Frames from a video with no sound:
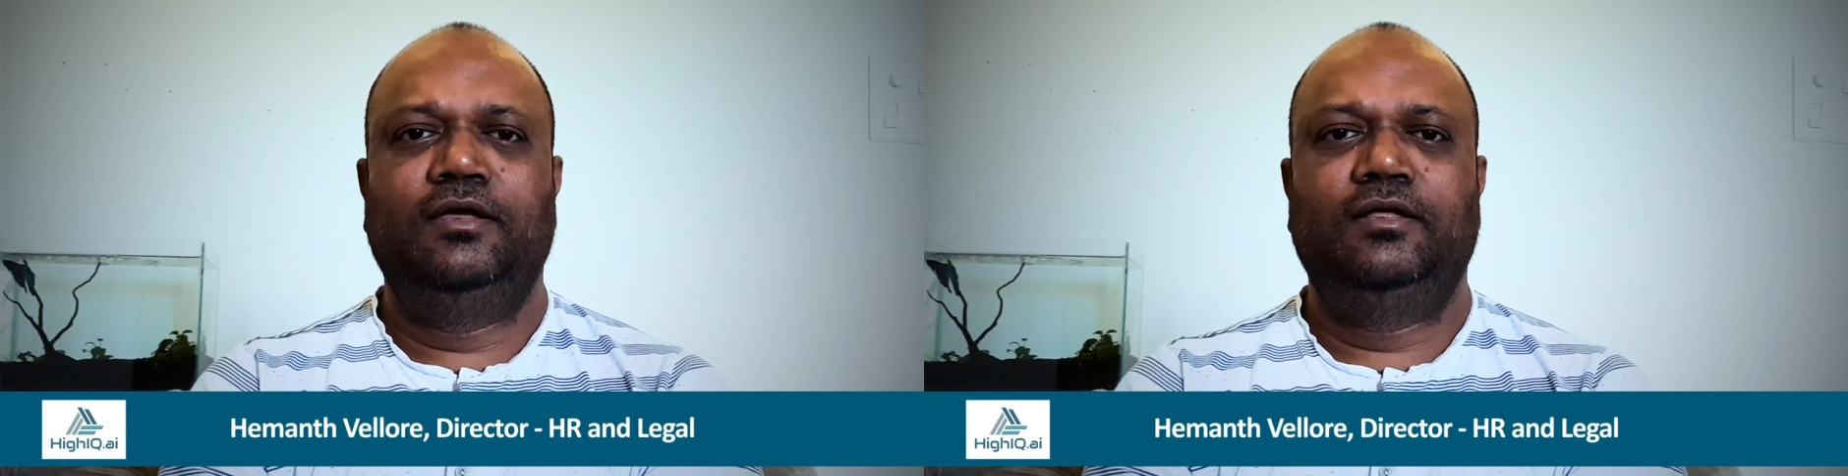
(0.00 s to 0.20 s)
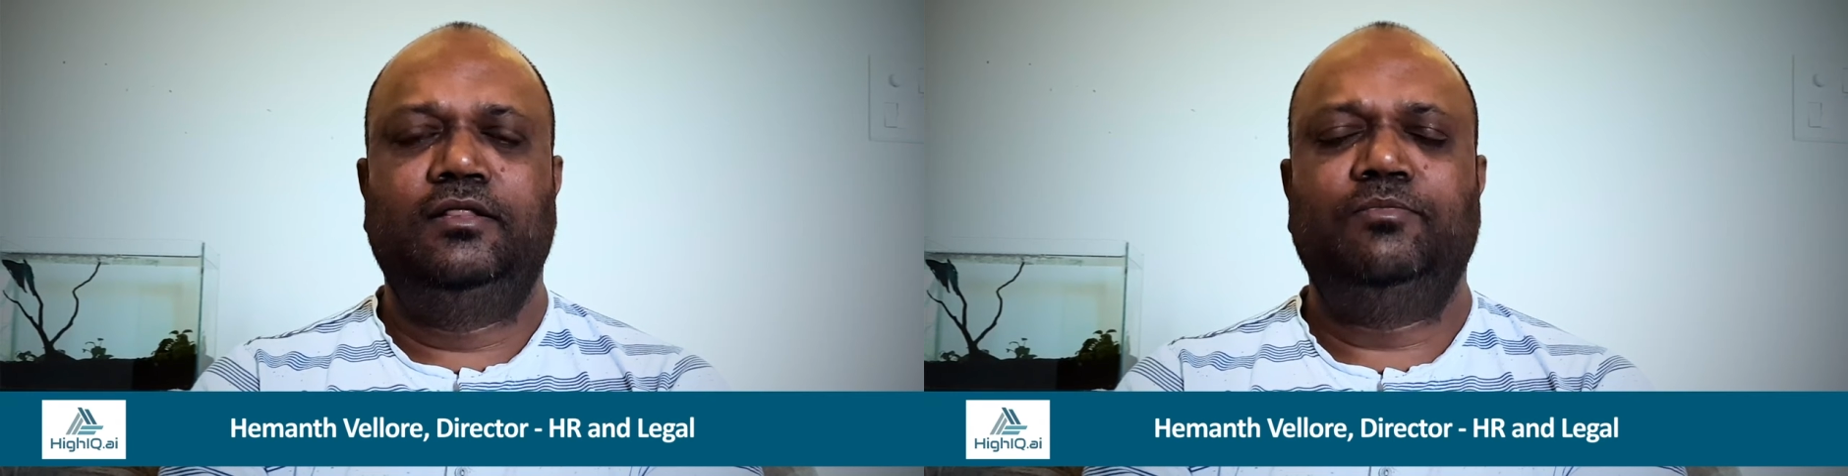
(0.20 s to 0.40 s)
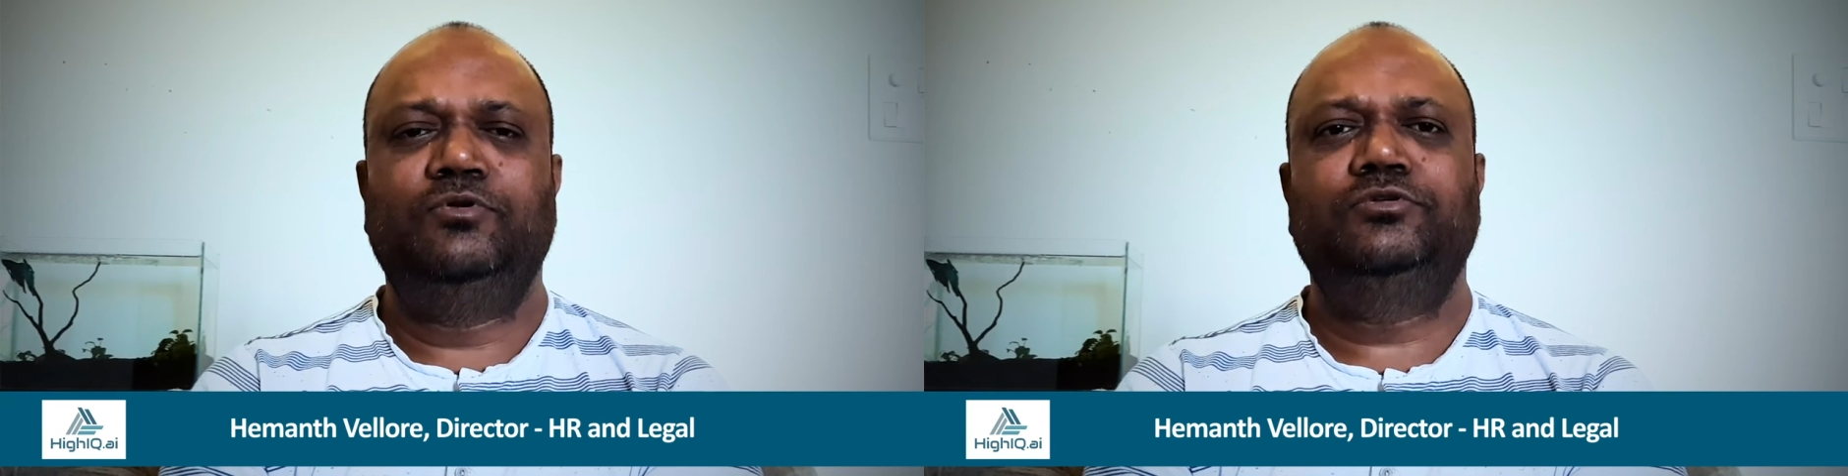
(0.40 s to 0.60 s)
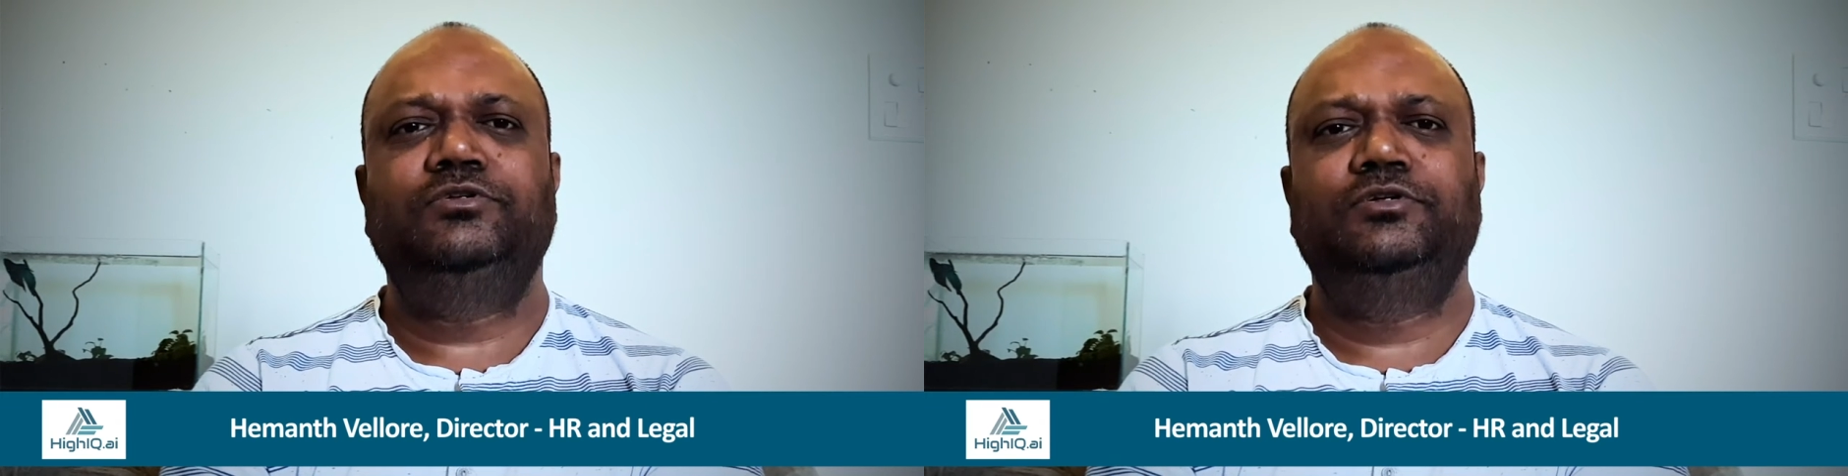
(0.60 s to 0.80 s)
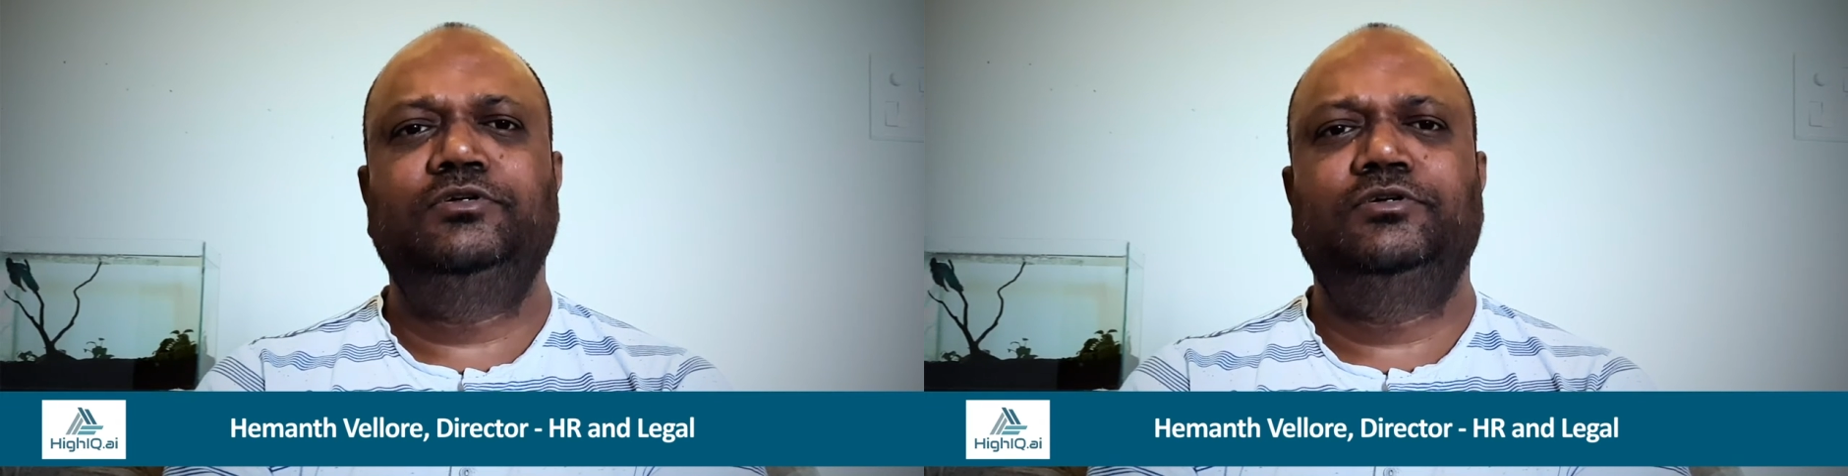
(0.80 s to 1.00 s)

The most